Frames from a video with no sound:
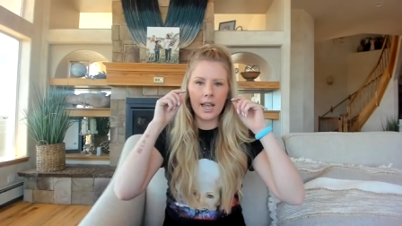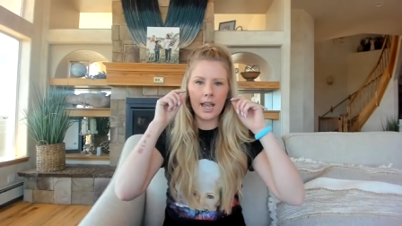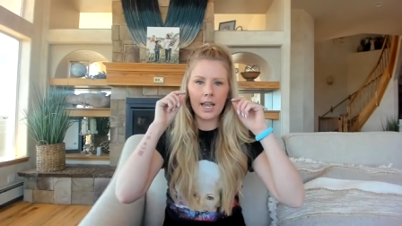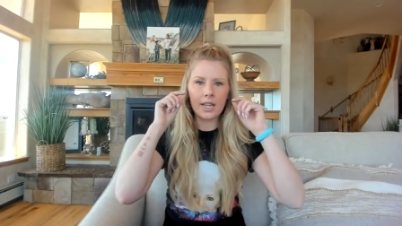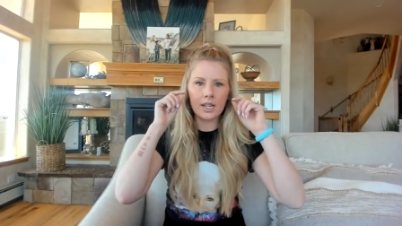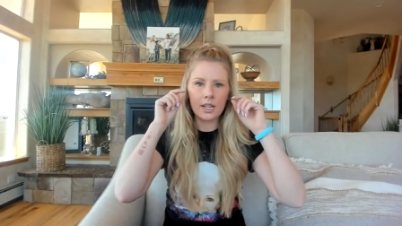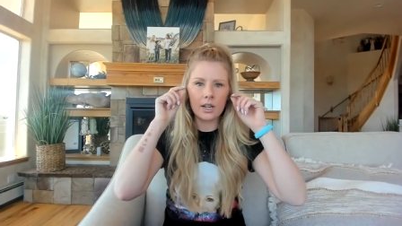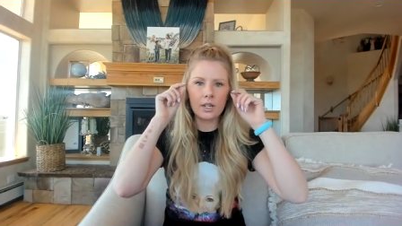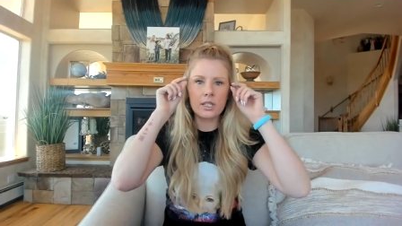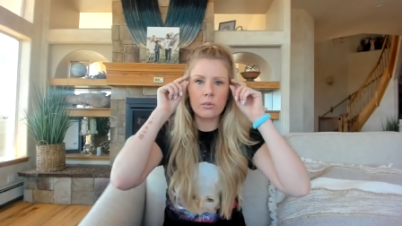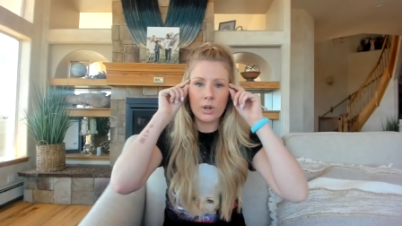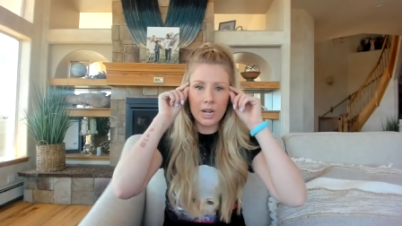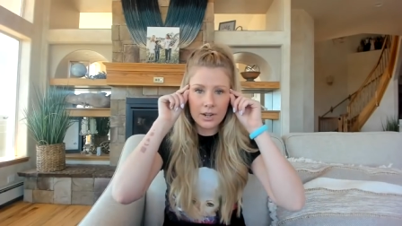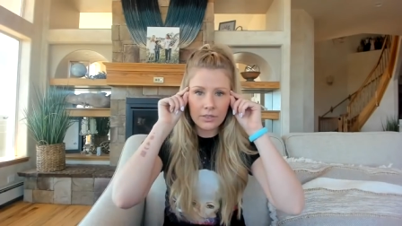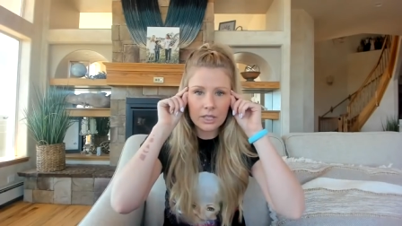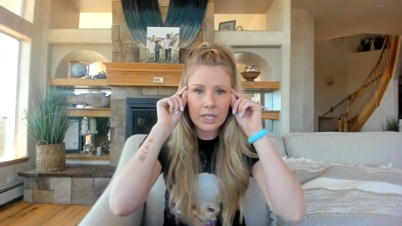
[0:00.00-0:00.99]
And
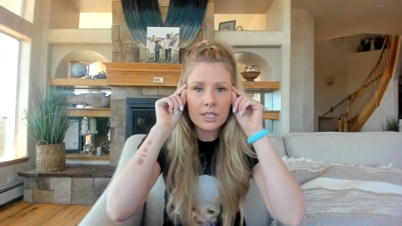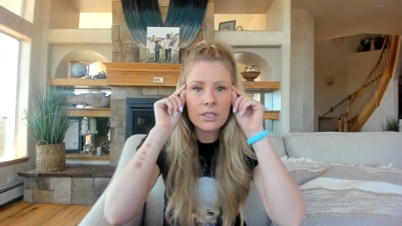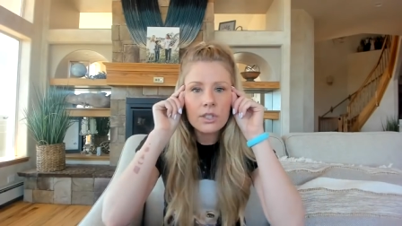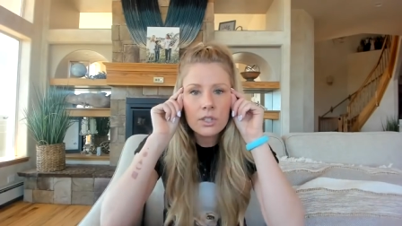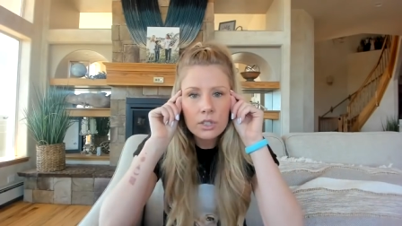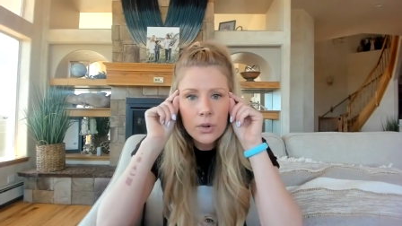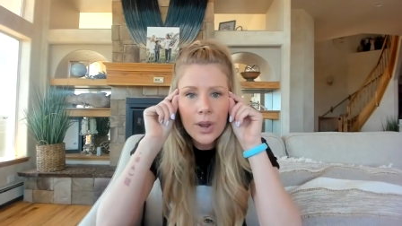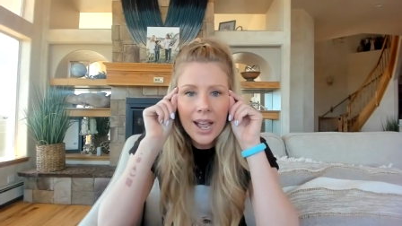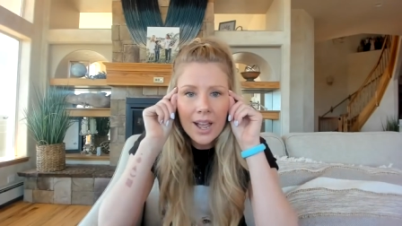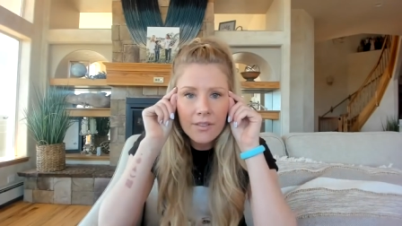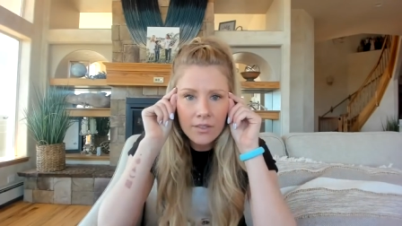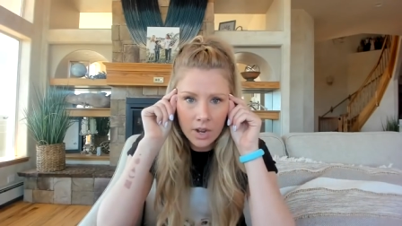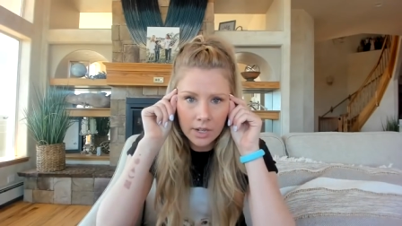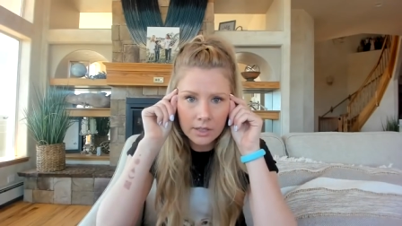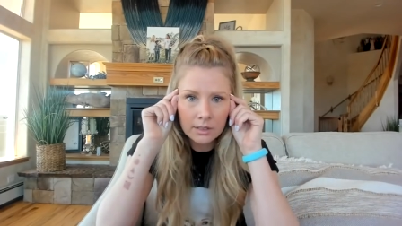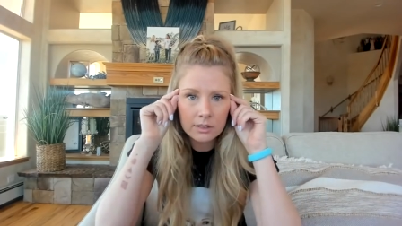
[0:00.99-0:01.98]
whatever lenses you have
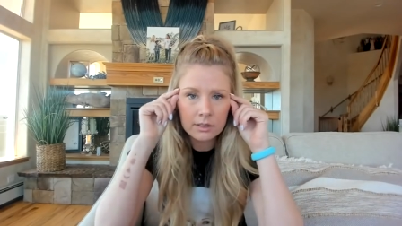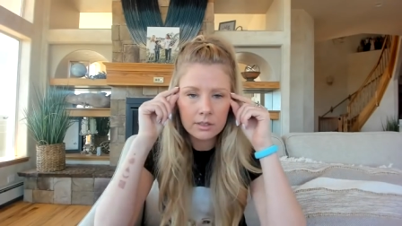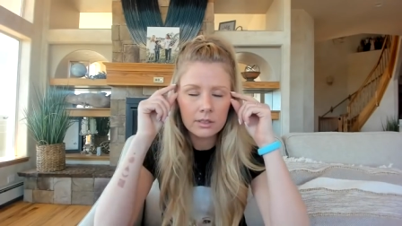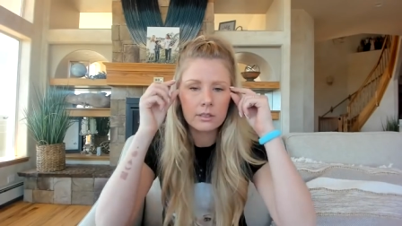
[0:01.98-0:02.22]
on,